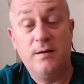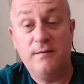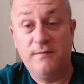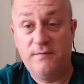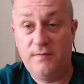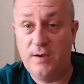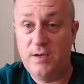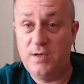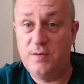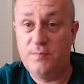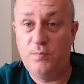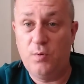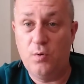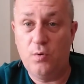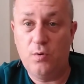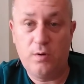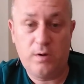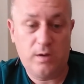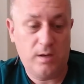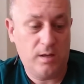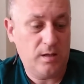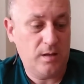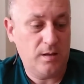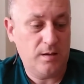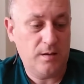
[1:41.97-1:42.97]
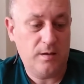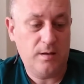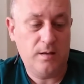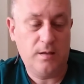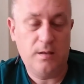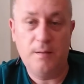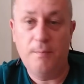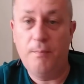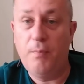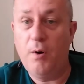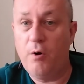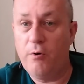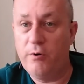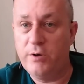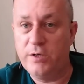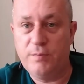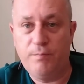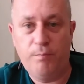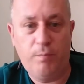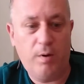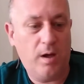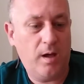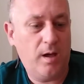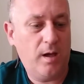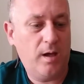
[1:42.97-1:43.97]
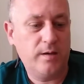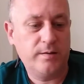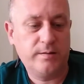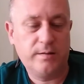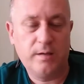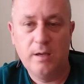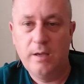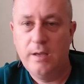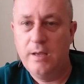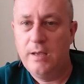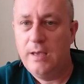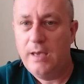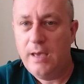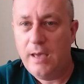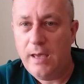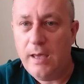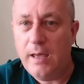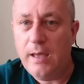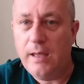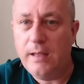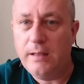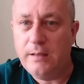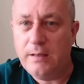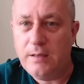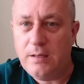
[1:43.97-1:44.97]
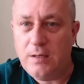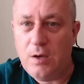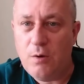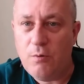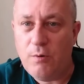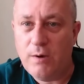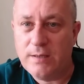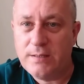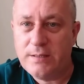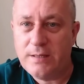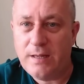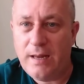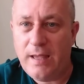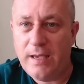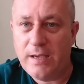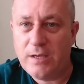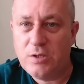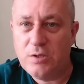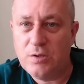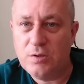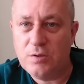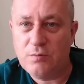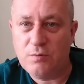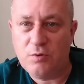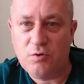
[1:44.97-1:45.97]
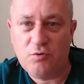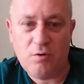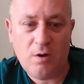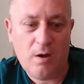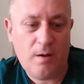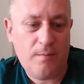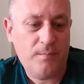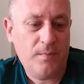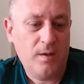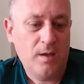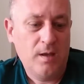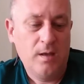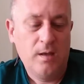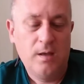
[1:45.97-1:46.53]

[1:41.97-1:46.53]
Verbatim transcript: Facebook and the, the Boris Bass and the US elections with Trump.